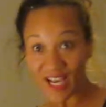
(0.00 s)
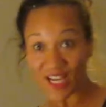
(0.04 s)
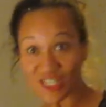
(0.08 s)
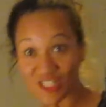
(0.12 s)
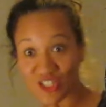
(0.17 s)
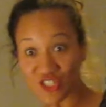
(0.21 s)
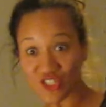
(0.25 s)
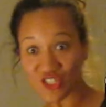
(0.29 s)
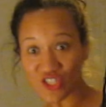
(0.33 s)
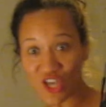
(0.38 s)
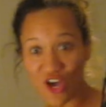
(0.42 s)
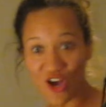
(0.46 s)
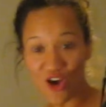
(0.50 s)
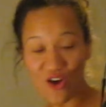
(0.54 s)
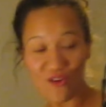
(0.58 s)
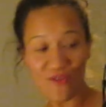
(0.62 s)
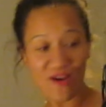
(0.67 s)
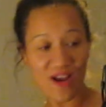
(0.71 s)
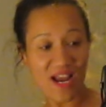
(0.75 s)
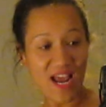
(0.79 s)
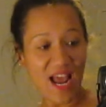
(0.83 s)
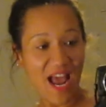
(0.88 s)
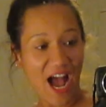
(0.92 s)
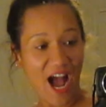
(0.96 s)
So,
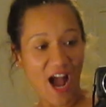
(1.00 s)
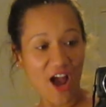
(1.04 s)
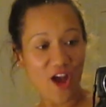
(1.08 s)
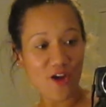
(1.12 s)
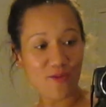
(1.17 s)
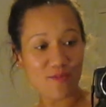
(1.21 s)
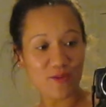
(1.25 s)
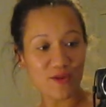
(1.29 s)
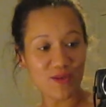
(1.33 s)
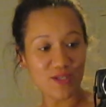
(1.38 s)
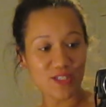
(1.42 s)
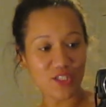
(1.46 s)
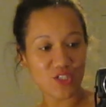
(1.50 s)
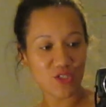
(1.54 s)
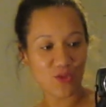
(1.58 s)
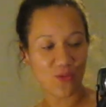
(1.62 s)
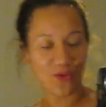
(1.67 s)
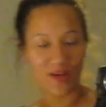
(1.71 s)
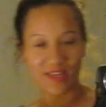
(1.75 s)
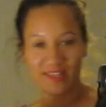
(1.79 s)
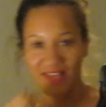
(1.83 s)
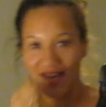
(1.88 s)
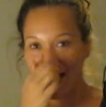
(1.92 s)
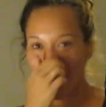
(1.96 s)
I hope you
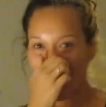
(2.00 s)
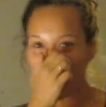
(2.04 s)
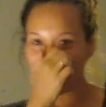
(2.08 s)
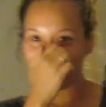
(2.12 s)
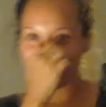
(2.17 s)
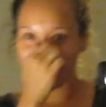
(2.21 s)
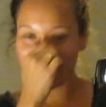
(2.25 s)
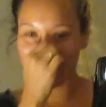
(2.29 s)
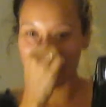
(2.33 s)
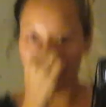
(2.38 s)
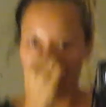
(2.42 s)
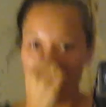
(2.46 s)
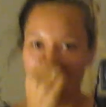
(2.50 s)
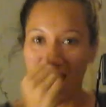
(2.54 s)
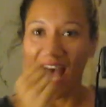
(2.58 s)
enjoy that.